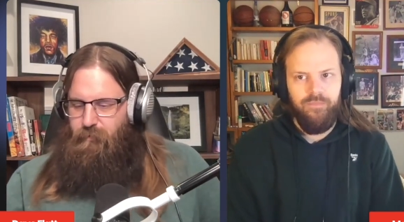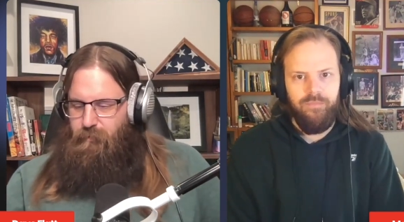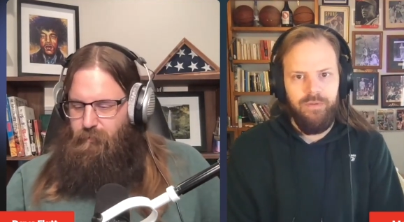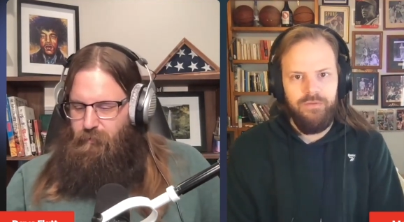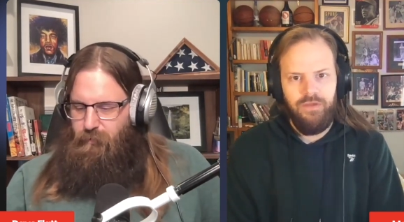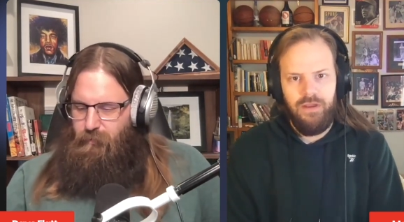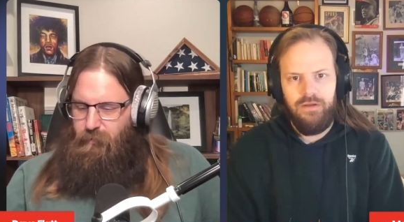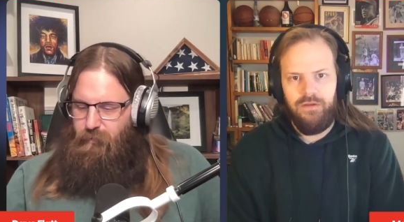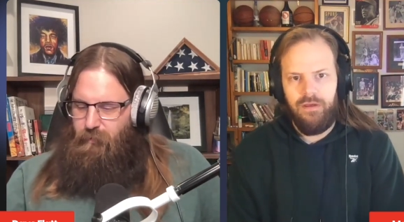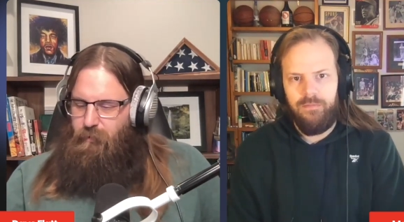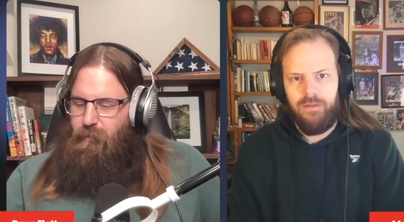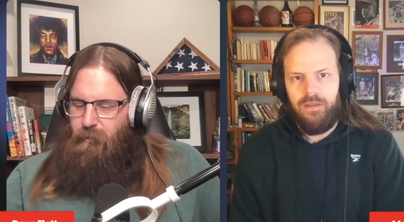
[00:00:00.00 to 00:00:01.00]
Speaker 1: But J
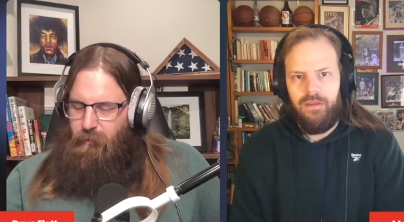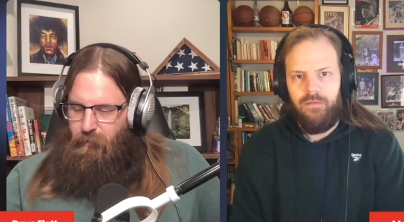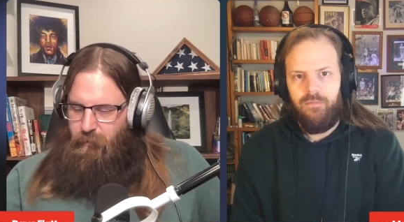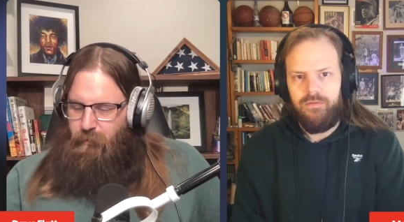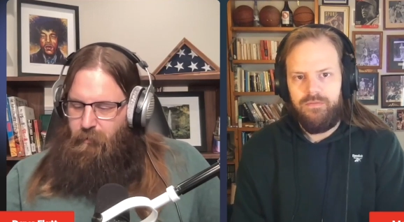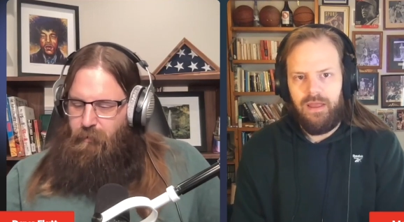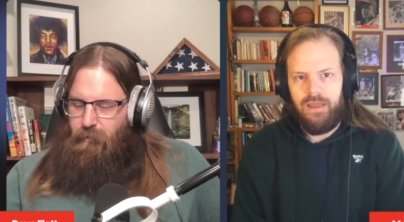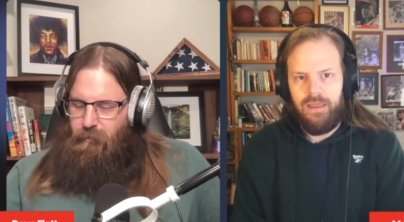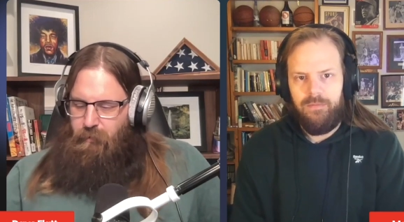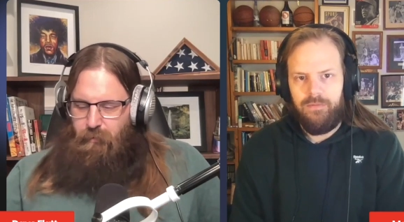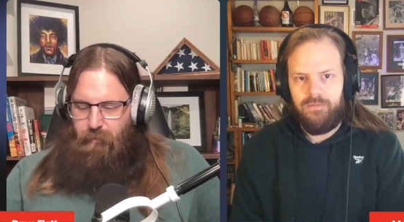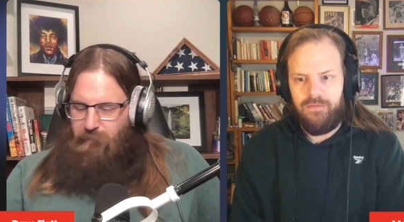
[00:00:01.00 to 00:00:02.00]
Dub was not
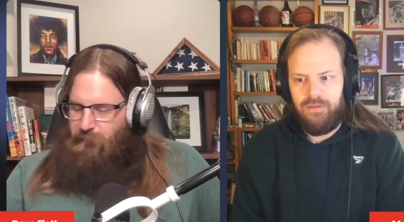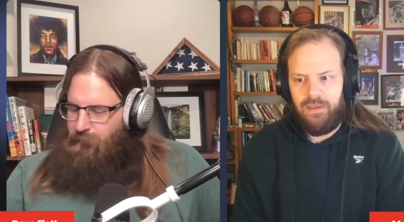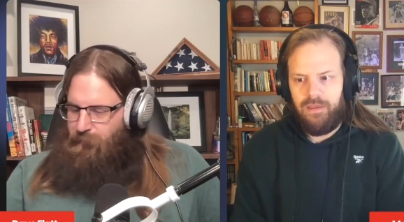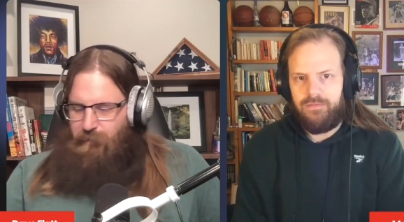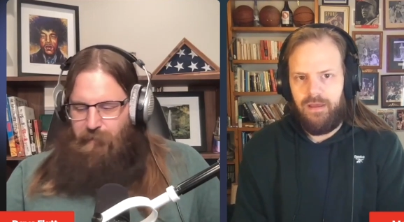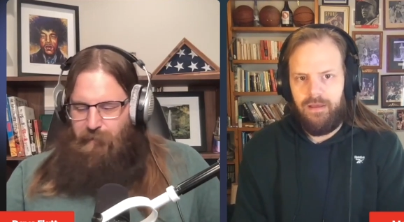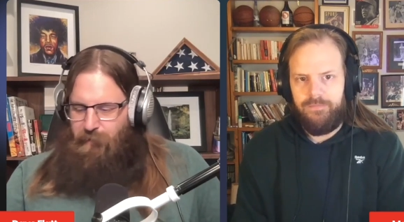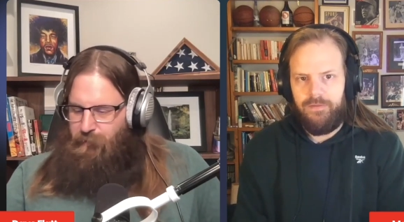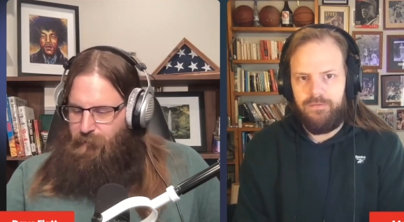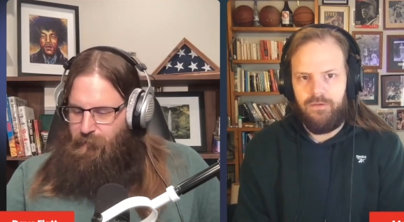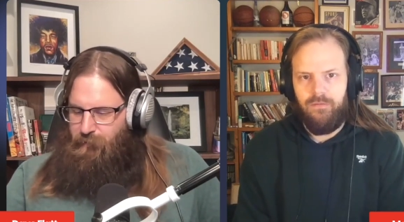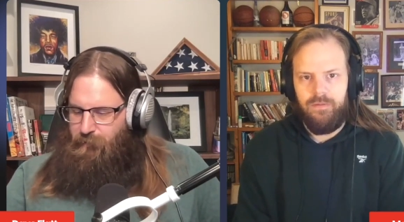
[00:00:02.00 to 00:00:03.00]
able to get his
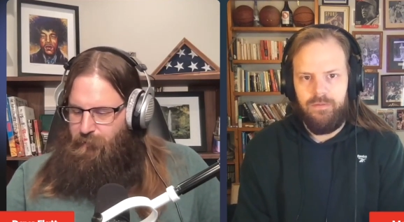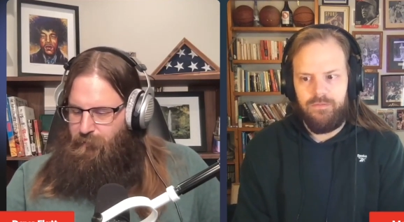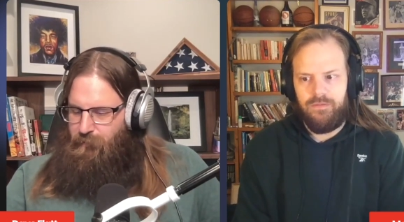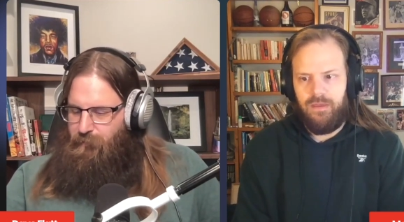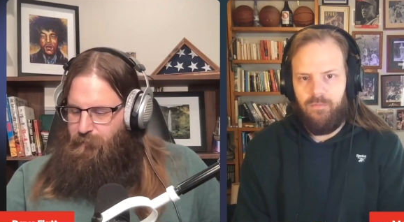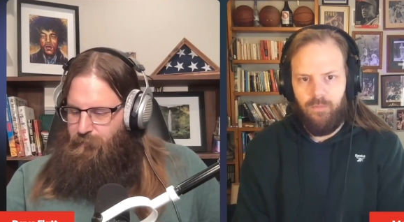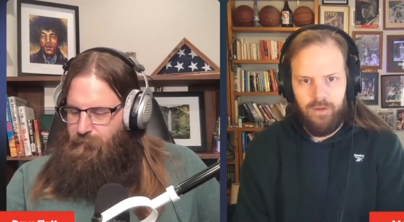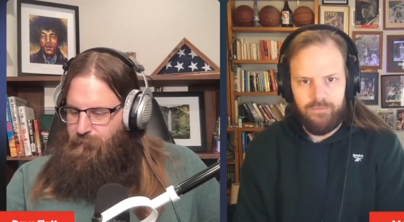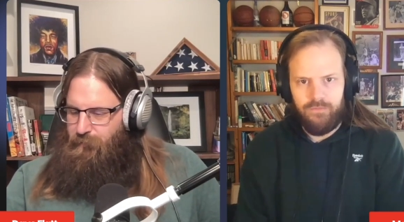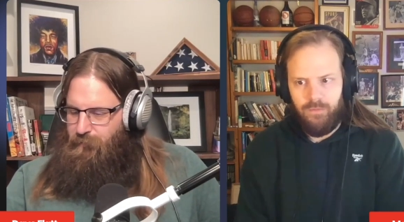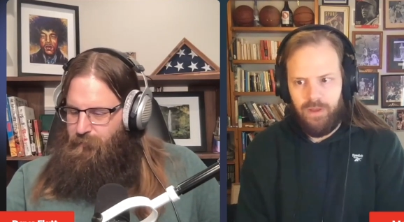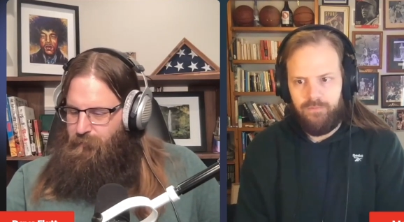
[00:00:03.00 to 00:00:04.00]
offense going this game
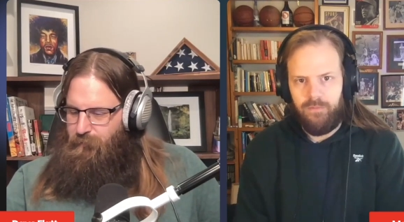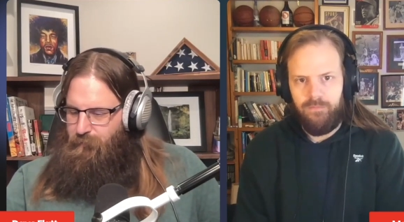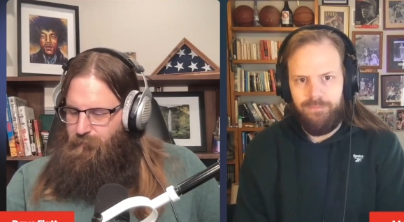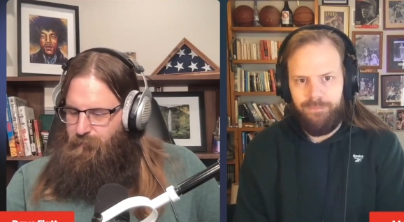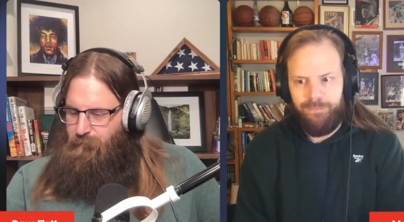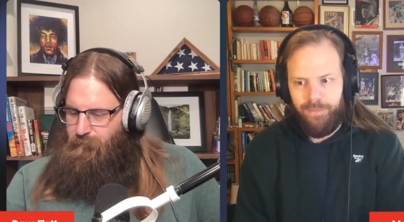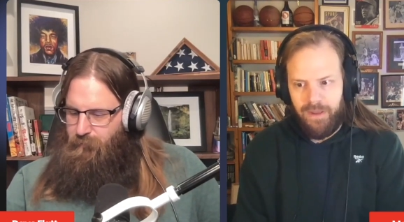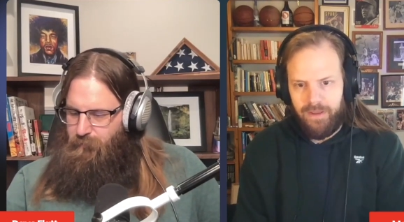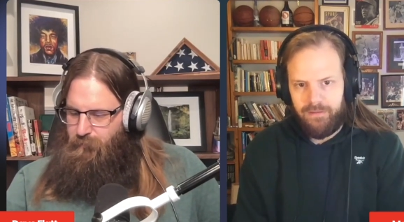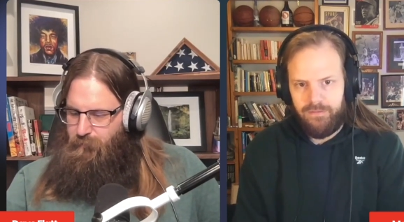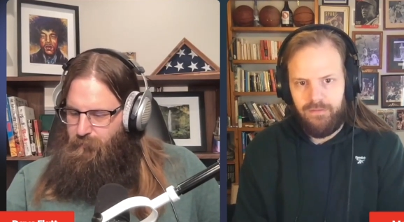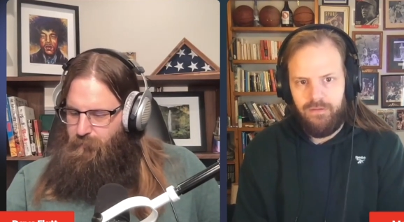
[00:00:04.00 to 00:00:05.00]
whatsoever.
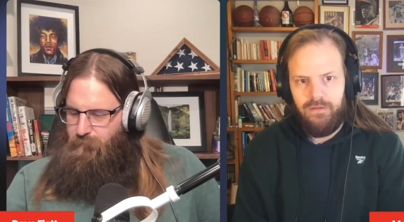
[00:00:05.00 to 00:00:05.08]
But